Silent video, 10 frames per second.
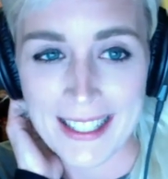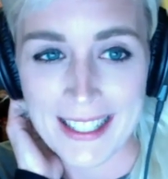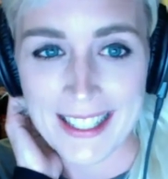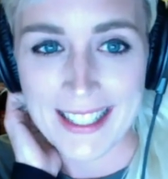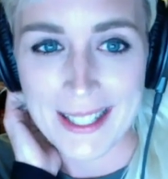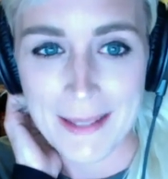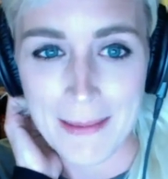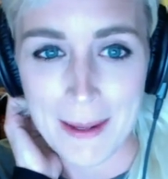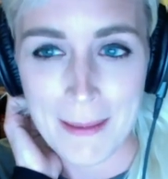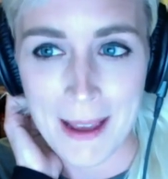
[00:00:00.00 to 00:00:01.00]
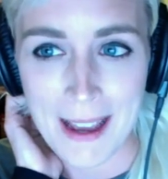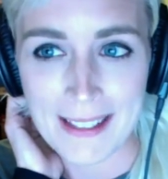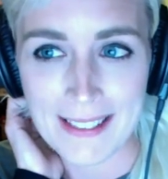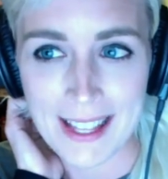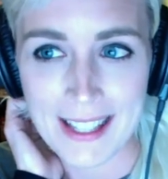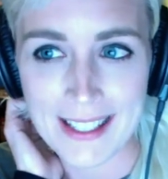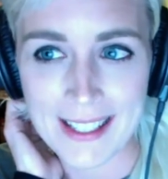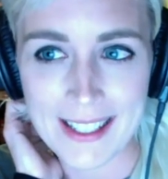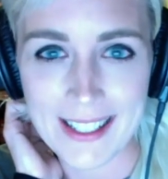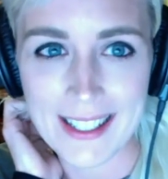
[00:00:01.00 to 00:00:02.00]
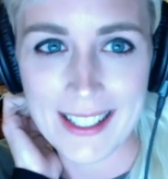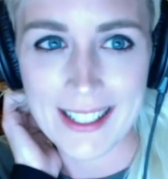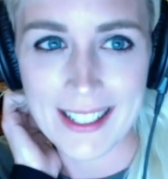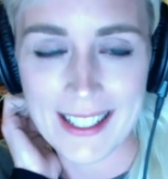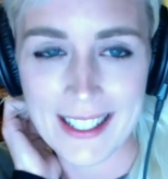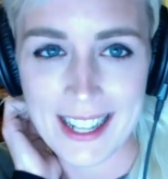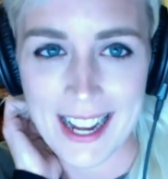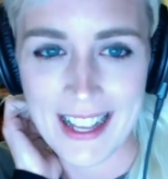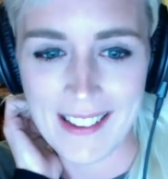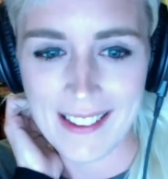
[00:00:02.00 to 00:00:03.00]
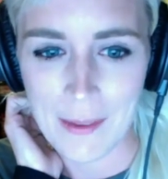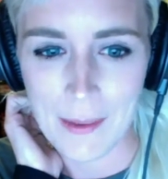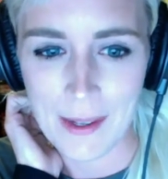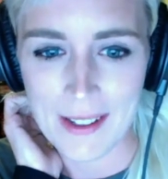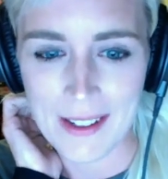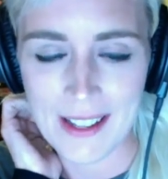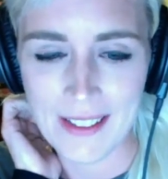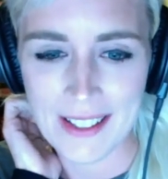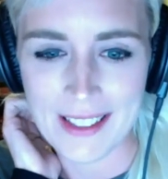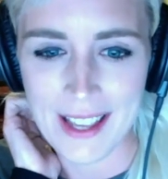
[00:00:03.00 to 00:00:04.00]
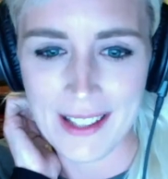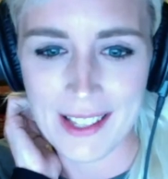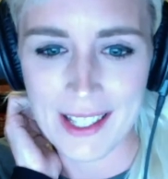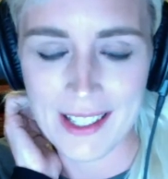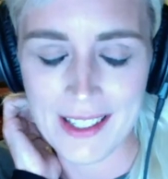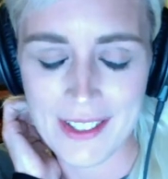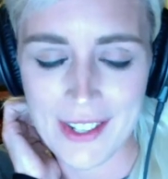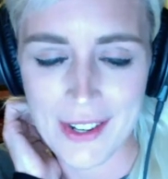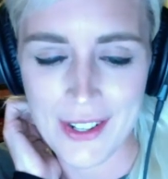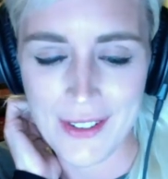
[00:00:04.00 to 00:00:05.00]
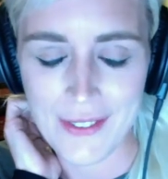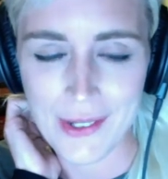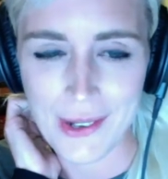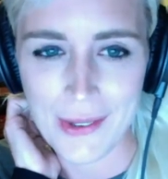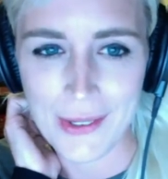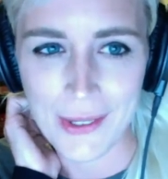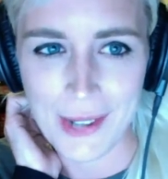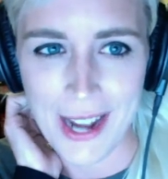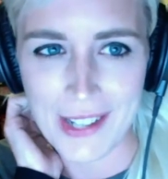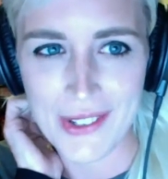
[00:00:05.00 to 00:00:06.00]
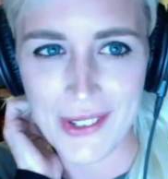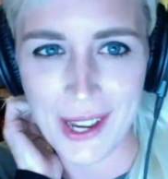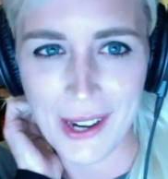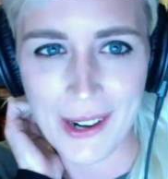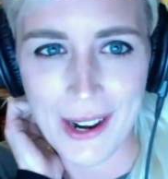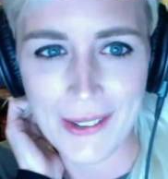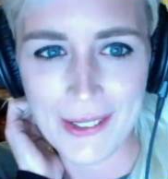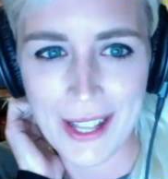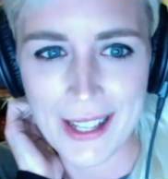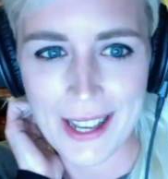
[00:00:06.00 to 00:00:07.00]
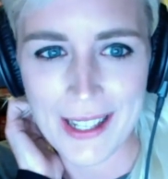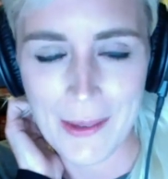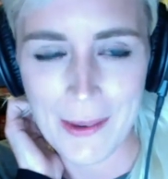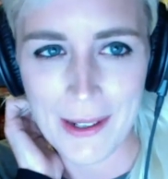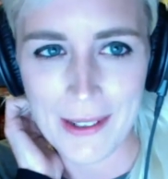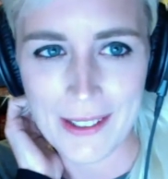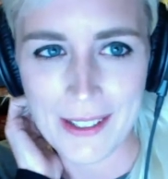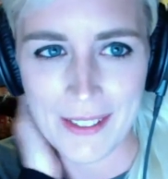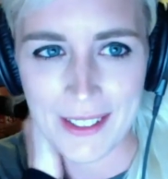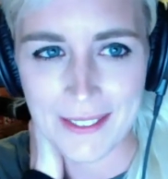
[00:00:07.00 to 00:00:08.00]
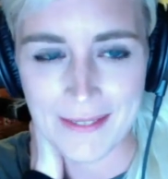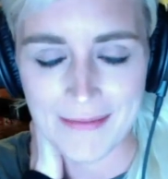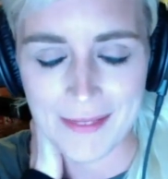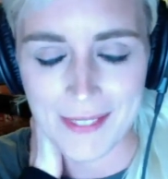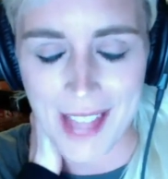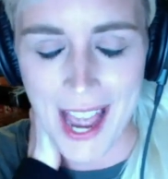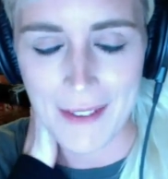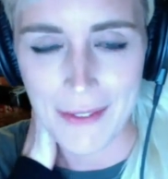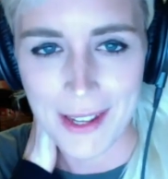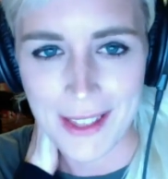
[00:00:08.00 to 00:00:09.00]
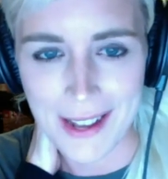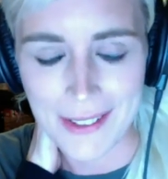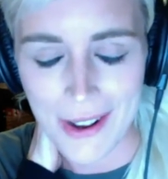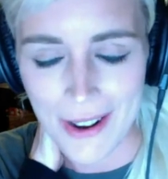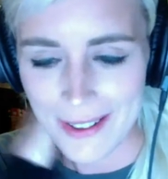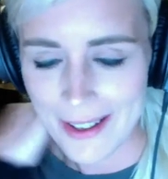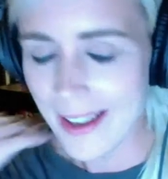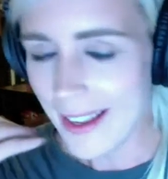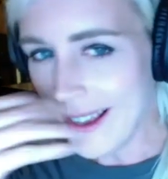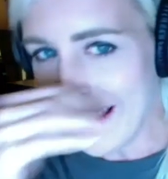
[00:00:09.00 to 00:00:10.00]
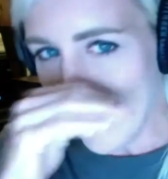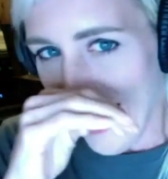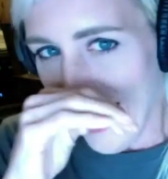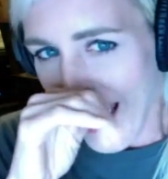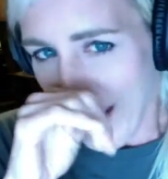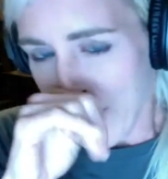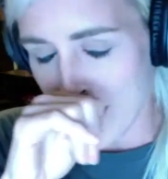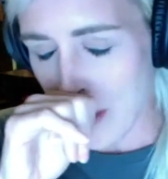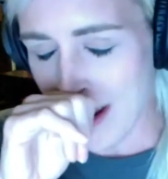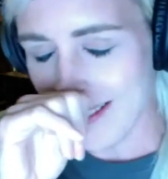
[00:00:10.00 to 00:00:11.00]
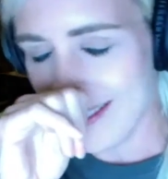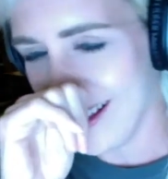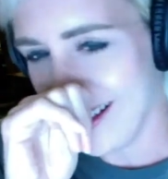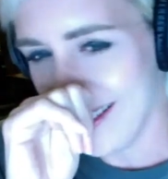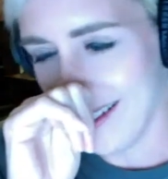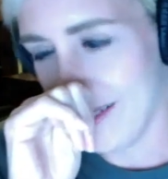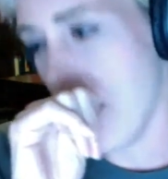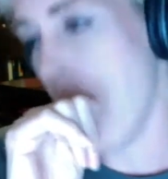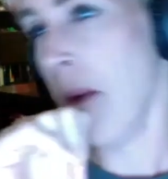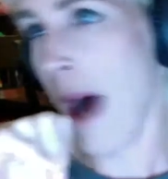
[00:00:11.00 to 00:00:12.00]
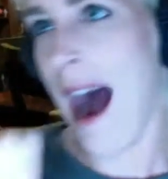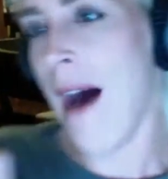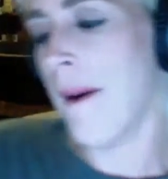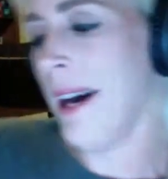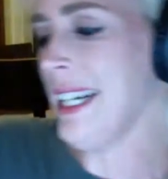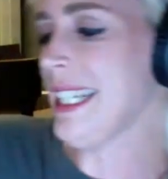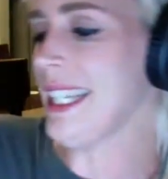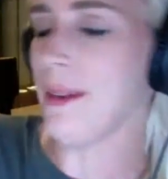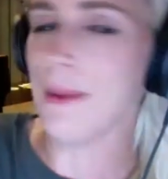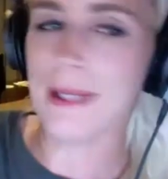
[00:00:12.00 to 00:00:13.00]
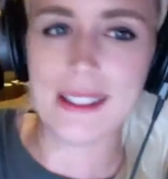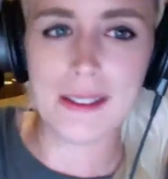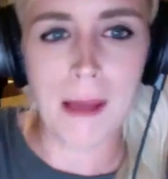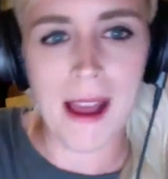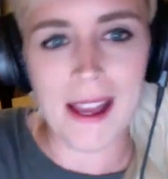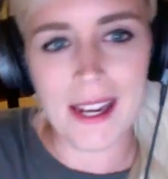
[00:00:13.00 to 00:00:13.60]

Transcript: It is pretty bad. Like, I guess it wouldn't, like, she couldn't have grown her actual hair out like anywhere even halfway that long between seasons. But wow, that wig is bad.